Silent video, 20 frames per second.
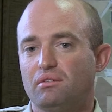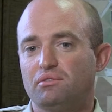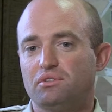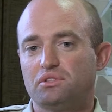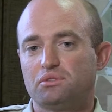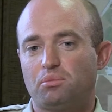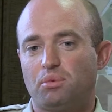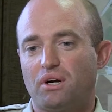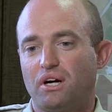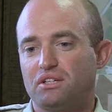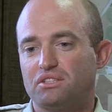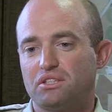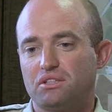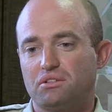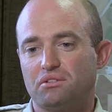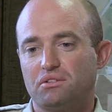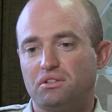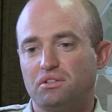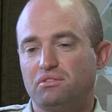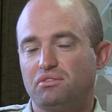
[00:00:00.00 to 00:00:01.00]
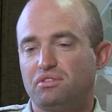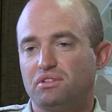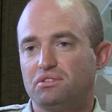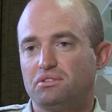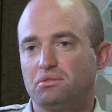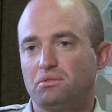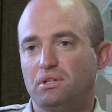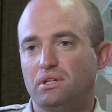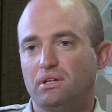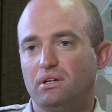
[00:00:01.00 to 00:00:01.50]
This project really
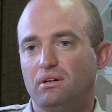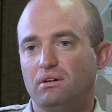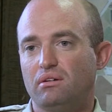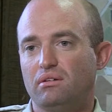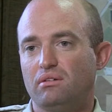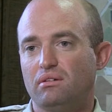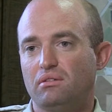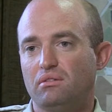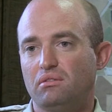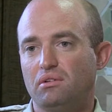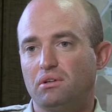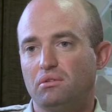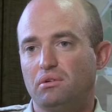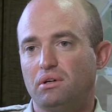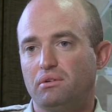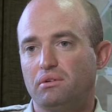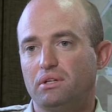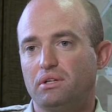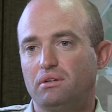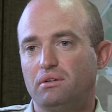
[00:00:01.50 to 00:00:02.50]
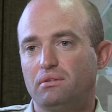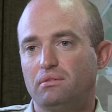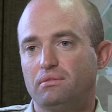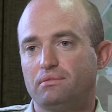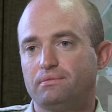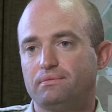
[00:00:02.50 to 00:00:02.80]
fits well with what we do.